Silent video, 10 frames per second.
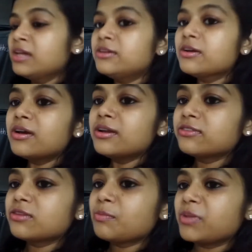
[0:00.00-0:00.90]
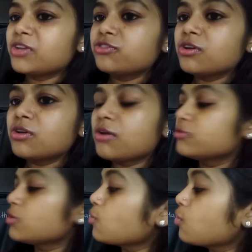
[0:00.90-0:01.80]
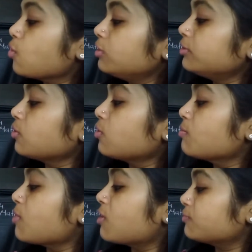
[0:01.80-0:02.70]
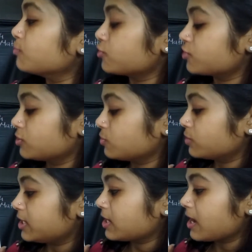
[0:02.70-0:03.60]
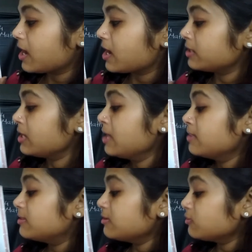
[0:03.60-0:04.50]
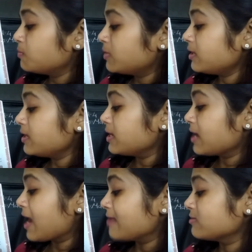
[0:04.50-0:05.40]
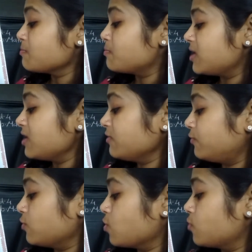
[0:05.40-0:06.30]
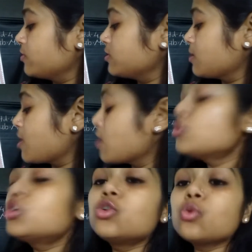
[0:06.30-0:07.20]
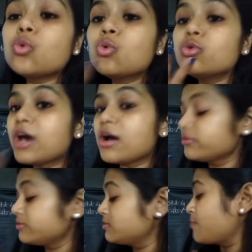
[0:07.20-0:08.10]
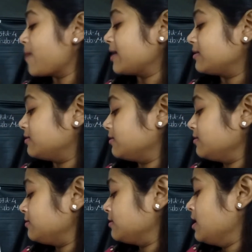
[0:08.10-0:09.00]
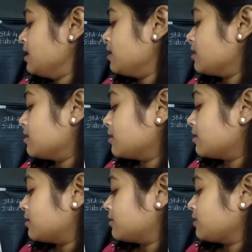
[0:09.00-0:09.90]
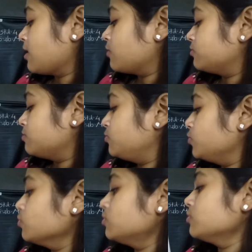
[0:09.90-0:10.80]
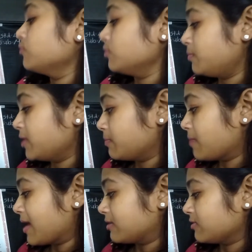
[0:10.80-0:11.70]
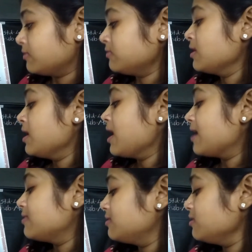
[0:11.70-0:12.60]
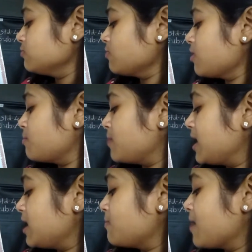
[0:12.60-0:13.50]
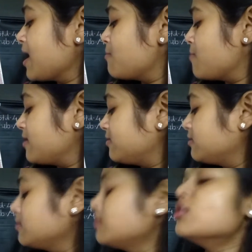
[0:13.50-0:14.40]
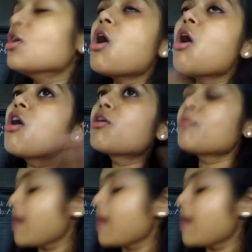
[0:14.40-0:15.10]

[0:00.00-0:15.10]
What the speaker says: Here is the picture of the old tomb of Murshid Quli Khan. This building has a big floor with about 2000 patterns, 1000 beautiful brick patterns, and these were made by a mason long